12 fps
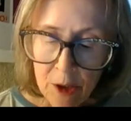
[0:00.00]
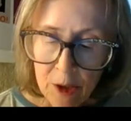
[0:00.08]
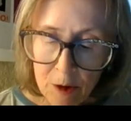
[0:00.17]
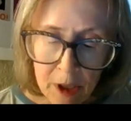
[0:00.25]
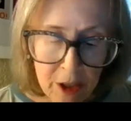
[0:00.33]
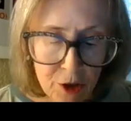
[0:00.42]

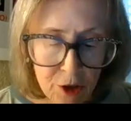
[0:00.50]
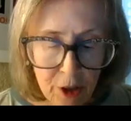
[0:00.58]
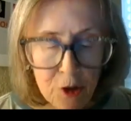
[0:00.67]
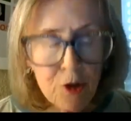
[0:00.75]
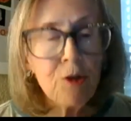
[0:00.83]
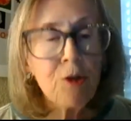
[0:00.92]
You teach at
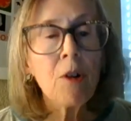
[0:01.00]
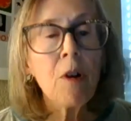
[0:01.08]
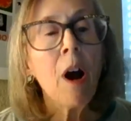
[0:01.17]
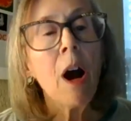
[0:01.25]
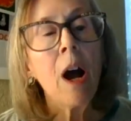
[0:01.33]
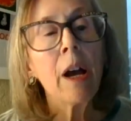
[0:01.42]
a junior
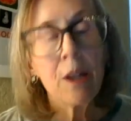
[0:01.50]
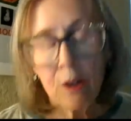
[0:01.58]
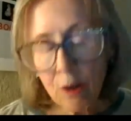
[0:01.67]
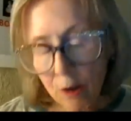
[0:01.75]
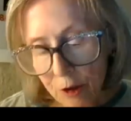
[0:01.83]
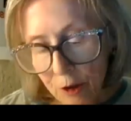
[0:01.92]
high
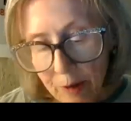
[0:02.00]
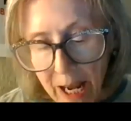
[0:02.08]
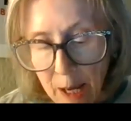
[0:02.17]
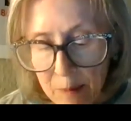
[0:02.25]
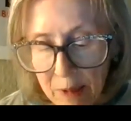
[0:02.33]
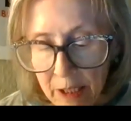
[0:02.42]
called
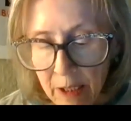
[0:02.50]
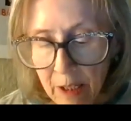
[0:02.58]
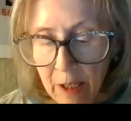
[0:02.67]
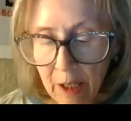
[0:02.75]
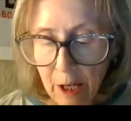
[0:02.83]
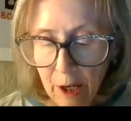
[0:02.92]
Unami,
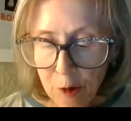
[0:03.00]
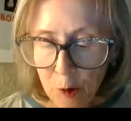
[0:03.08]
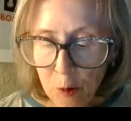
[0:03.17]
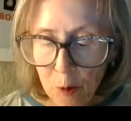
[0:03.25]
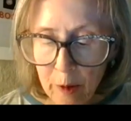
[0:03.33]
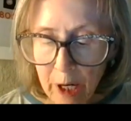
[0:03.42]
a
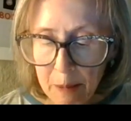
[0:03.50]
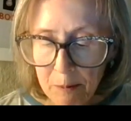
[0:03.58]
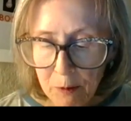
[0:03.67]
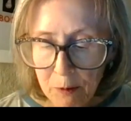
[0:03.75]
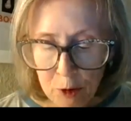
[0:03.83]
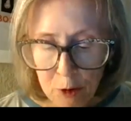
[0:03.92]
school
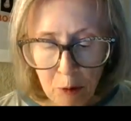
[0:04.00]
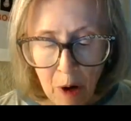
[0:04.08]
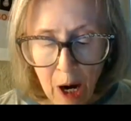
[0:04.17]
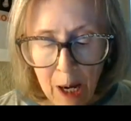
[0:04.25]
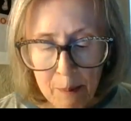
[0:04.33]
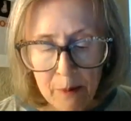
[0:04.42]
named for a
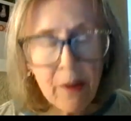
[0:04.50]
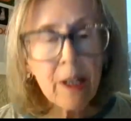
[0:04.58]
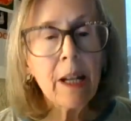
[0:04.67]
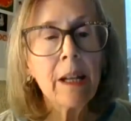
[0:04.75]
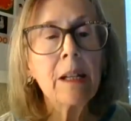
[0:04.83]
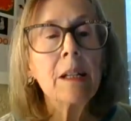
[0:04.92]
tribe of the
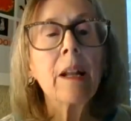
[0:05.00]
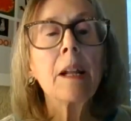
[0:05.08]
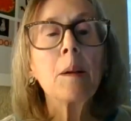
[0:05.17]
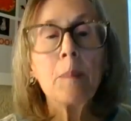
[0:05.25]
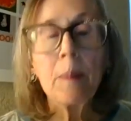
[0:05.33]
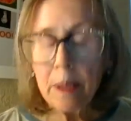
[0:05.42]
Lenni
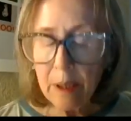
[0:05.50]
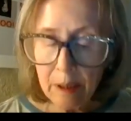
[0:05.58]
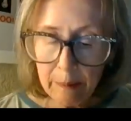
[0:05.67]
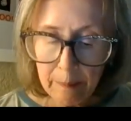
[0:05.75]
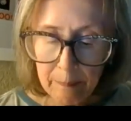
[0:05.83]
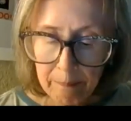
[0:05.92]

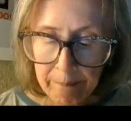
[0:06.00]
Lenape.